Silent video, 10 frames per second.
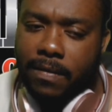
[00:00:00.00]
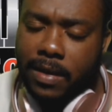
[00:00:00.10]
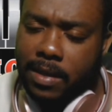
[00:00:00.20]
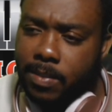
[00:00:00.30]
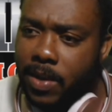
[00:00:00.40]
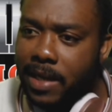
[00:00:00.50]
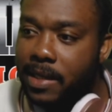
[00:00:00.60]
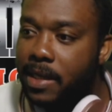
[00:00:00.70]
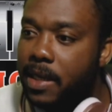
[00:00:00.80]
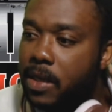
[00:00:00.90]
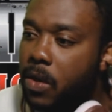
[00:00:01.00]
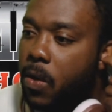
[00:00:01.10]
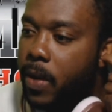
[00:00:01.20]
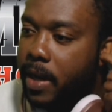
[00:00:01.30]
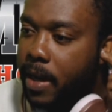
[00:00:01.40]
I am surprised he didn't
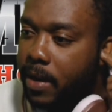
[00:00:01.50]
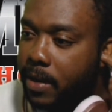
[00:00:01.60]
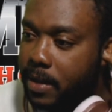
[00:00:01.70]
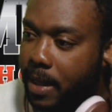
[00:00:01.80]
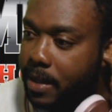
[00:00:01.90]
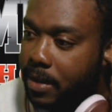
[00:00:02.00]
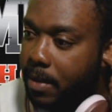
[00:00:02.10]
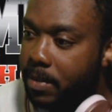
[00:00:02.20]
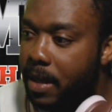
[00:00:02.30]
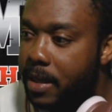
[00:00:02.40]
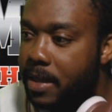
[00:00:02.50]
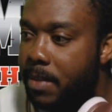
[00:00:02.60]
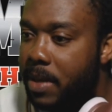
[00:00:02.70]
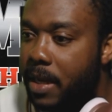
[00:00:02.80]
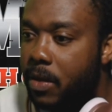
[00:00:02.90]
go in there and say something because I
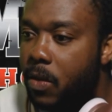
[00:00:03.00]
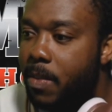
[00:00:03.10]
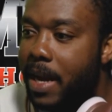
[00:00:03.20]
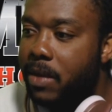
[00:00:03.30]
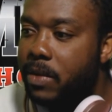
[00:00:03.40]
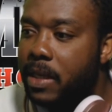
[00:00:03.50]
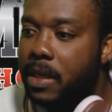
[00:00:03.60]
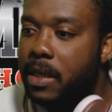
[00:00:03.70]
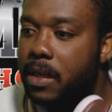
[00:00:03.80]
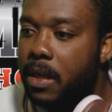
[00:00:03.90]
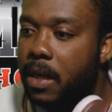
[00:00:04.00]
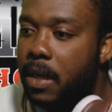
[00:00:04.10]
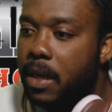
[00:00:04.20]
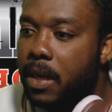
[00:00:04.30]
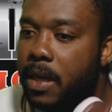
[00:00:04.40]
mean nobody really
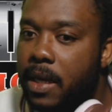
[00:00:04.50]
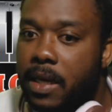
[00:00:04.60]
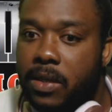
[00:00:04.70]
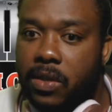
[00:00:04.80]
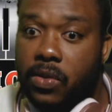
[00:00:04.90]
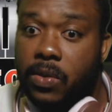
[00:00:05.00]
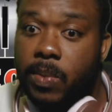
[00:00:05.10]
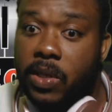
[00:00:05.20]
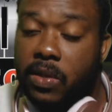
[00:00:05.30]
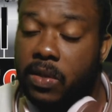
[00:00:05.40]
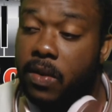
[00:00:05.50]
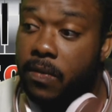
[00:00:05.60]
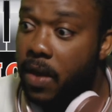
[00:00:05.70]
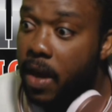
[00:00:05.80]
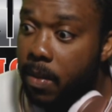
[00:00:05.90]
is suspicious of
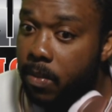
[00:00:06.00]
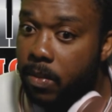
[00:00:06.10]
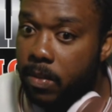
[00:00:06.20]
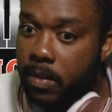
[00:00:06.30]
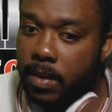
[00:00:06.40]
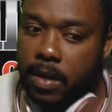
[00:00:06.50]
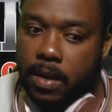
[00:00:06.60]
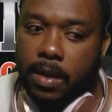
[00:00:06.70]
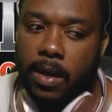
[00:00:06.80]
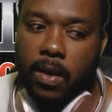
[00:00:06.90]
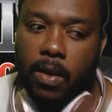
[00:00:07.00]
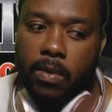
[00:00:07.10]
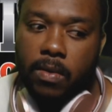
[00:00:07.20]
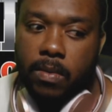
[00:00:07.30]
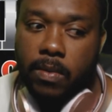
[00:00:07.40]
him you
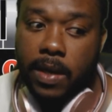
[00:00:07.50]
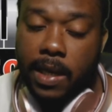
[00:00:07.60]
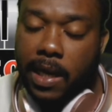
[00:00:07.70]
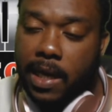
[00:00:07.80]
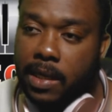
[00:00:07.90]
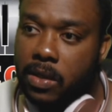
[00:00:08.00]
know, really.